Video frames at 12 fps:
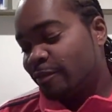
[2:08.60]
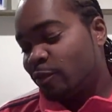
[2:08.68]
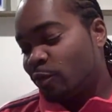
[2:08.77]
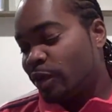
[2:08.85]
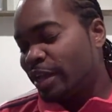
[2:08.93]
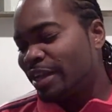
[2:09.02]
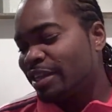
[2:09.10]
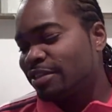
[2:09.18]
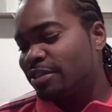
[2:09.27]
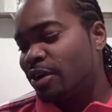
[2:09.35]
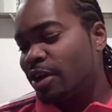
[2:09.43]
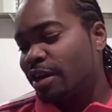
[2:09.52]
For real, it
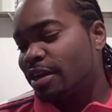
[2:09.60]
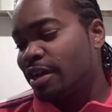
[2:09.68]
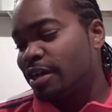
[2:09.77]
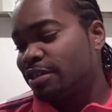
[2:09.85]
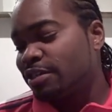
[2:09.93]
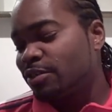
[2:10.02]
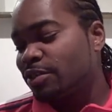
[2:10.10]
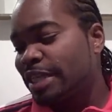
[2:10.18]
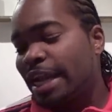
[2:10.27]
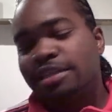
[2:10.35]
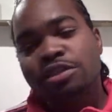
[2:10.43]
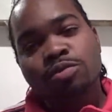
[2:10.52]
started because, you know what I'm
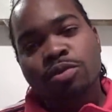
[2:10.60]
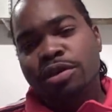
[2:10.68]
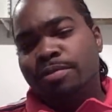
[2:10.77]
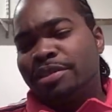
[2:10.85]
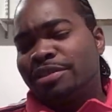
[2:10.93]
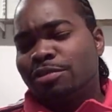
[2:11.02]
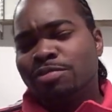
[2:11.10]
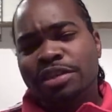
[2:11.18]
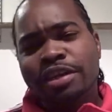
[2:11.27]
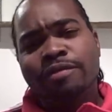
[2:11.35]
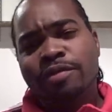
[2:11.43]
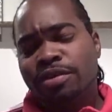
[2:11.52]
saying, I just wanted to be something
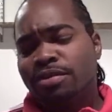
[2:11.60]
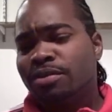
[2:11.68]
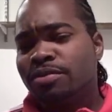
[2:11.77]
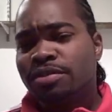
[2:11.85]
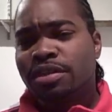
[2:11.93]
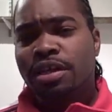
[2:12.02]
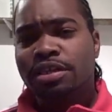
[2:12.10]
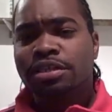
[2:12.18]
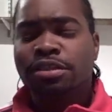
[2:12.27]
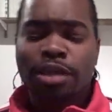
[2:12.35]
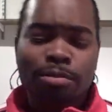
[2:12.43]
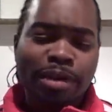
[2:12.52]
different, you know what I'm saying?
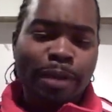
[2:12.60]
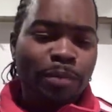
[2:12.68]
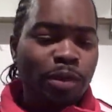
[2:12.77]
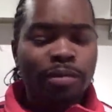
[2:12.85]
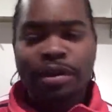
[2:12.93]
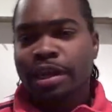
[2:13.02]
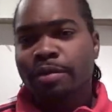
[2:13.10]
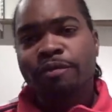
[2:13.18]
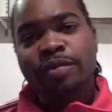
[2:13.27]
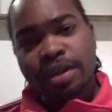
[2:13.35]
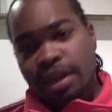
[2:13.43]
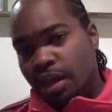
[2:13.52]
Just something that people never
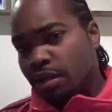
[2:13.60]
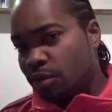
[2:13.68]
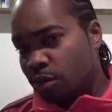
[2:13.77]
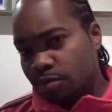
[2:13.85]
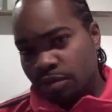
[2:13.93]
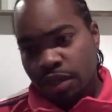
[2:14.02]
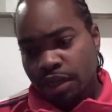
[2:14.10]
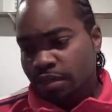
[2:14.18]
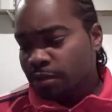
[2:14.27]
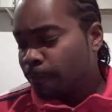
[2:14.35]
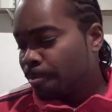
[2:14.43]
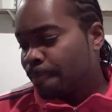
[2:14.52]
forget, you know what I'm
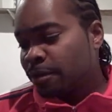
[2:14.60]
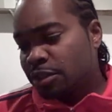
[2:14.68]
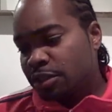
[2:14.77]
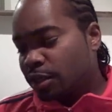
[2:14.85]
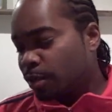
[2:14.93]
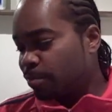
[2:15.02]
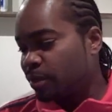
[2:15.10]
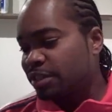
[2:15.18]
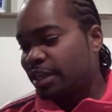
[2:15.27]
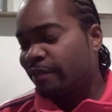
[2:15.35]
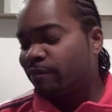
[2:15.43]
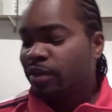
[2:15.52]
saying? Sticker Bush,
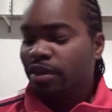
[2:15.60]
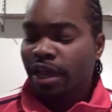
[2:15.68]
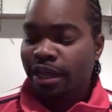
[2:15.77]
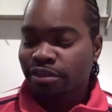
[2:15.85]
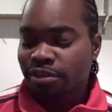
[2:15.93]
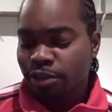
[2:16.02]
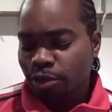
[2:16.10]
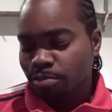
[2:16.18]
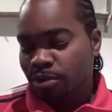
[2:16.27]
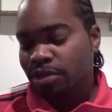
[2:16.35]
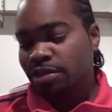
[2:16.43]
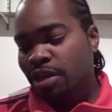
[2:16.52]
and I feel like Sticker
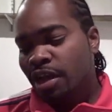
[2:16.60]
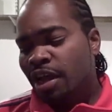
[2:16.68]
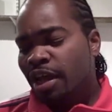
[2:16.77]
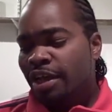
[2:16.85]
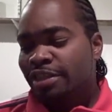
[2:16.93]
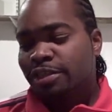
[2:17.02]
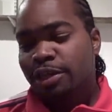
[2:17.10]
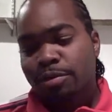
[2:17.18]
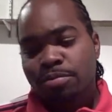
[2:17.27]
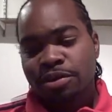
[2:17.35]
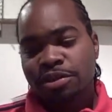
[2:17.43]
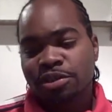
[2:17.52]
Bush, Sticker
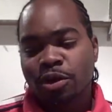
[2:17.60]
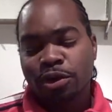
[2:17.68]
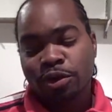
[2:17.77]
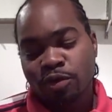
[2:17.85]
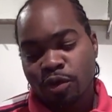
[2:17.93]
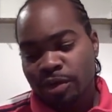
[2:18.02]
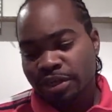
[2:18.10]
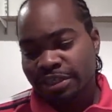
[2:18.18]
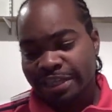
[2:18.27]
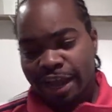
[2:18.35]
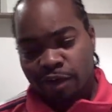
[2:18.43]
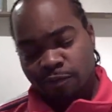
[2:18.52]
Bush is only growing in the
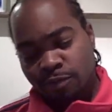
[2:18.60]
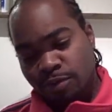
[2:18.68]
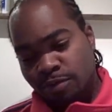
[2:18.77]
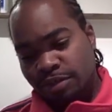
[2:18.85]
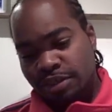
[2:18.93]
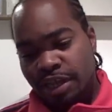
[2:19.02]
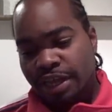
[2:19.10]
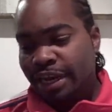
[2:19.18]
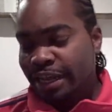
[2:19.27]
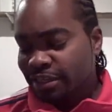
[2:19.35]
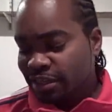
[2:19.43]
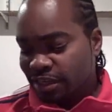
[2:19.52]
South, you know what I'm saying?
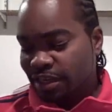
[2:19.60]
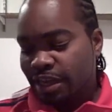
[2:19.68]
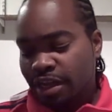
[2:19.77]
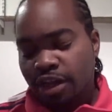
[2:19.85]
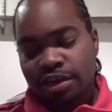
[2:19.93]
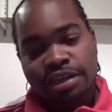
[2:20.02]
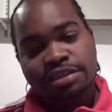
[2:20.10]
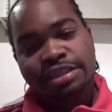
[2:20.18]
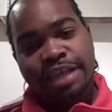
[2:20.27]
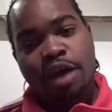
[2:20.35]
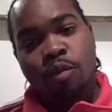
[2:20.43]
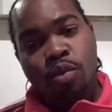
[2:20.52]
That's the, that, that's
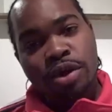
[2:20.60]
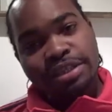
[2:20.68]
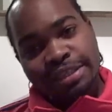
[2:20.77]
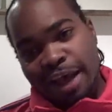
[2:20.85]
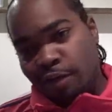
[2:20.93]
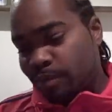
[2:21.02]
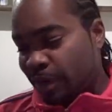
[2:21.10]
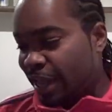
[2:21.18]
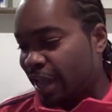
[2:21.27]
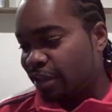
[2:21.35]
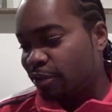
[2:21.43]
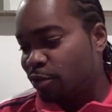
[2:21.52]
South, one South
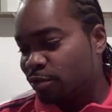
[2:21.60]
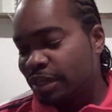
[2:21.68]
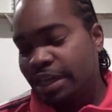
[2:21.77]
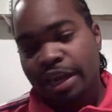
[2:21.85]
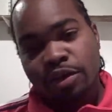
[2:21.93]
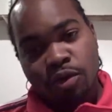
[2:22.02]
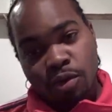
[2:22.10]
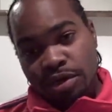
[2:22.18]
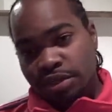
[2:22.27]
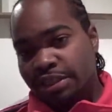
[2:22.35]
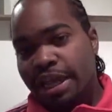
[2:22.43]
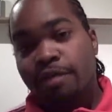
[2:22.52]
plant, you know what I'm saying, that grow
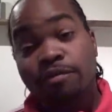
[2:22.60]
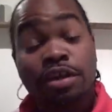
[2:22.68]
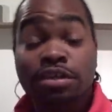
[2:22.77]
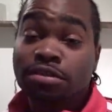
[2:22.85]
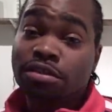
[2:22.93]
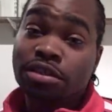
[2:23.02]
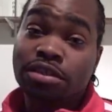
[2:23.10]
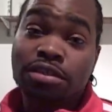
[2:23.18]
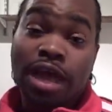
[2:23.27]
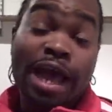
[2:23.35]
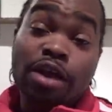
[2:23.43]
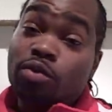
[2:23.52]
in the South. And I
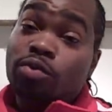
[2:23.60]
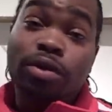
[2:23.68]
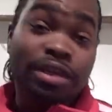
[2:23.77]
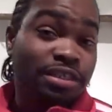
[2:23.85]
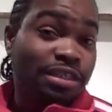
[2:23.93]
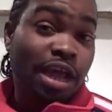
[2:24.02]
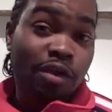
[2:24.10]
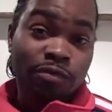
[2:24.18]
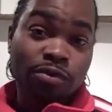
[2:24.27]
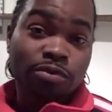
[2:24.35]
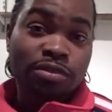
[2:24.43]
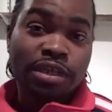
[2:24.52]
shit, I grew in the South,
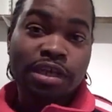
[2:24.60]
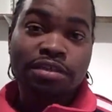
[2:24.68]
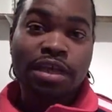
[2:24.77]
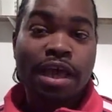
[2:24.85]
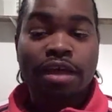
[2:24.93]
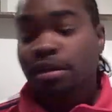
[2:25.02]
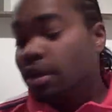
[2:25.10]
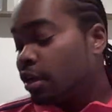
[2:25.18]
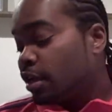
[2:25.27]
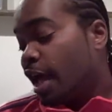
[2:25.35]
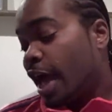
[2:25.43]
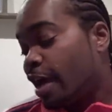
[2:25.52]
you know what I'm saying? So I,
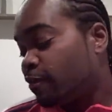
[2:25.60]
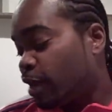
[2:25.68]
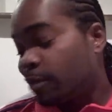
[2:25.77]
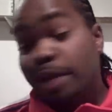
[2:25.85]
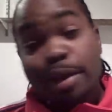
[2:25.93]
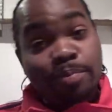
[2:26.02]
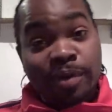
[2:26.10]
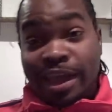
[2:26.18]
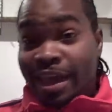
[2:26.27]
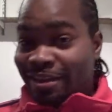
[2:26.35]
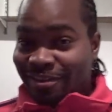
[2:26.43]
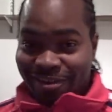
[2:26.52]
I, am that
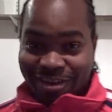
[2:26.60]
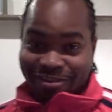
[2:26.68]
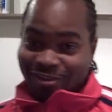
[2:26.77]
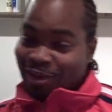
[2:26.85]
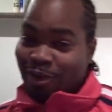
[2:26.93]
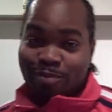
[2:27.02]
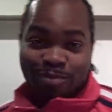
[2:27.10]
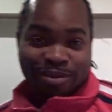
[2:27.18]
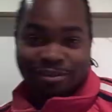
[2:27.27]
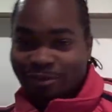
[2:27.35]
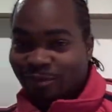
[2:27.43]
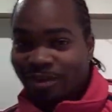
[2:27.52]
plant, that Sticker
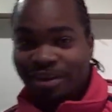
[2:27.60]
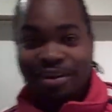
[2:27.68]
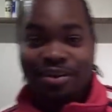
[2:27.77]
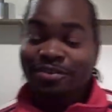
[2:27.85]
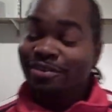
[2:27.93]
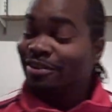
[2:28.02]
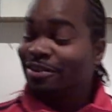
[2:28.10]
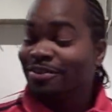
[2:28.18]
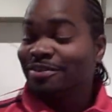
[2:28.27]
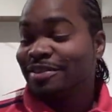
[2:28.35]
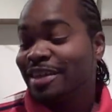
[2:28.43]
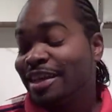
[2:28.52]
Bush, the one and only, you know
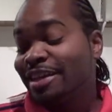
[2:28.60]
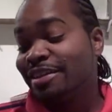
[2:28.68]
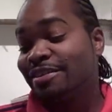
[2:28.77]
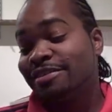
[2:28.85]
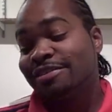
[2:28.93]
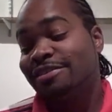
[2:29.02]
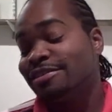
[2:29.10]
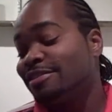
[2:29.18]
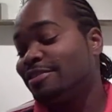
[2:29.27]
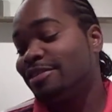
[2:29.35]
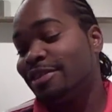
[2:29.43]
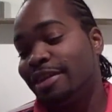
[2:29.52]
what I'm saying?
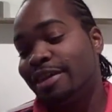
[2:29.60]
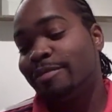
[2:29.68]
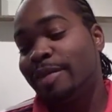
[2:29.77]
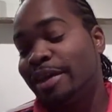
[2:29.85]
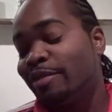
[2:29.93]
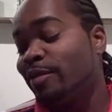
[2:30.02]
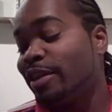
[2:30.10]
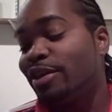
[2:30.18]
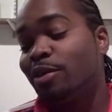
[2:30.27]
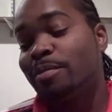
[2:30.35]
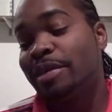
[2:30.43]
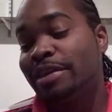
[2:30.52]
And shit, man, it really
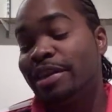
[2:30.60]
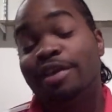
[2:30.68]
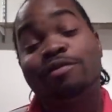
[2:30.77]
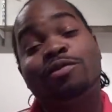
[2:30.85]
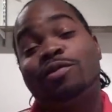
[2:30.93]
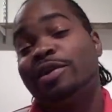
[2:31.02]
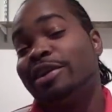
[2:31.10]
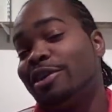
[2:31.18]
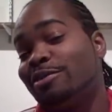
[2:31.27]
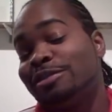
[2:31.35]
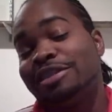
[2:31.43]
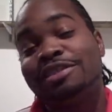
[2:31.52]
don't mean nothing for real,
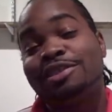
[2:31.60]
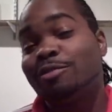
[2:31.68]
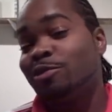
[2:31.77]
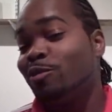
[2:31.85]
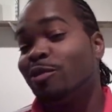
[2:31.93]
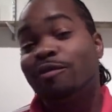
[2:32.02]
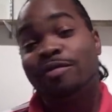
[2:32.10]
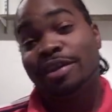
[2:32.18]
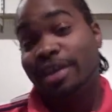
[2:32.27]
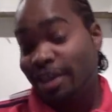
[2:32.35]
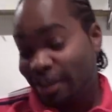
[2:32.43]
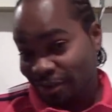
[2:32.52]
though. Just something you won't
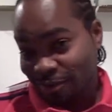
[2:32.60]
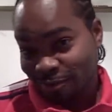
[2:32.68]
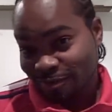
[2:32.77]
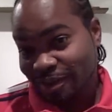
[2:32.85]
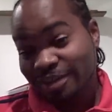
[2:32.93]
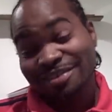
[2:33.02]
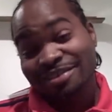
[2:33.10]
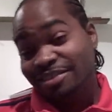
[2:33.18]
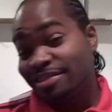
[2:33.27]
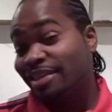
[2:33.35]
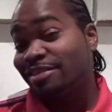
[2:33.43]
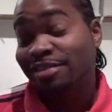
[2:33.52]
forget, you know what I'm saying?
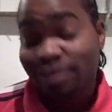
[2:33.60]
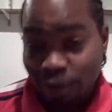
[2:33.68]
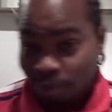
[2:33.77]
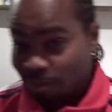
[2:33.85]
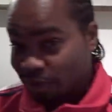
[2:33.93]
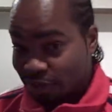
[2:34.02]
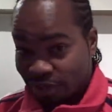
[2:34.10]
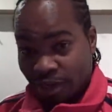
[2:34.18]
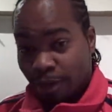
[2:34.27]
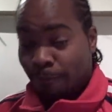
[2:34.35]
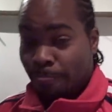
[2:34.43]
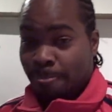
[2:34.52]
DJ
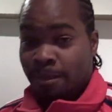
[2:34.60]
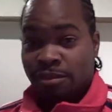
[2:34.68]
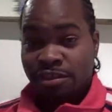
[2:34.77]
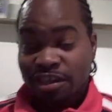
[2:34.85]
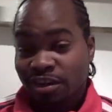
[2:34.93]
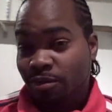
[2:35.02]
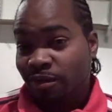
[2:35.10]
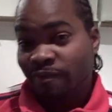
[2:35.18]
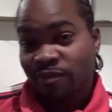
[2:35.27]
Stikuhbush, stick it on your